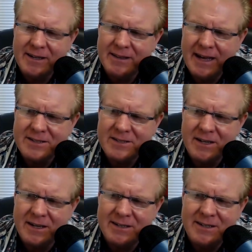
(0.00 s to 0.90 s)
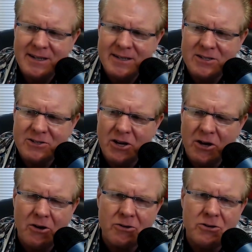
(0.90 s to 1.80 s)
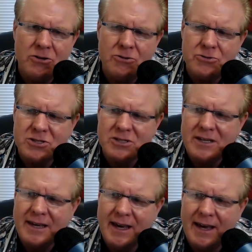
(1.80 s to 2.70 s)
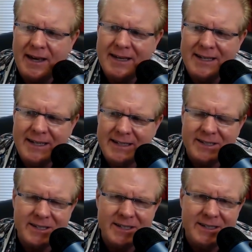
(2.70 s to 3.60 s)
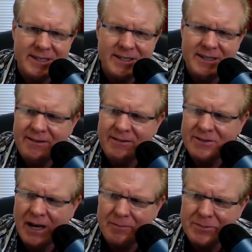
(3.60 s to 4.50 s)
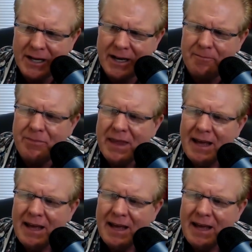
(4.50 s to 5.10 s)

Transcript: That's uh, D as in dog, U C K E T T, Tom.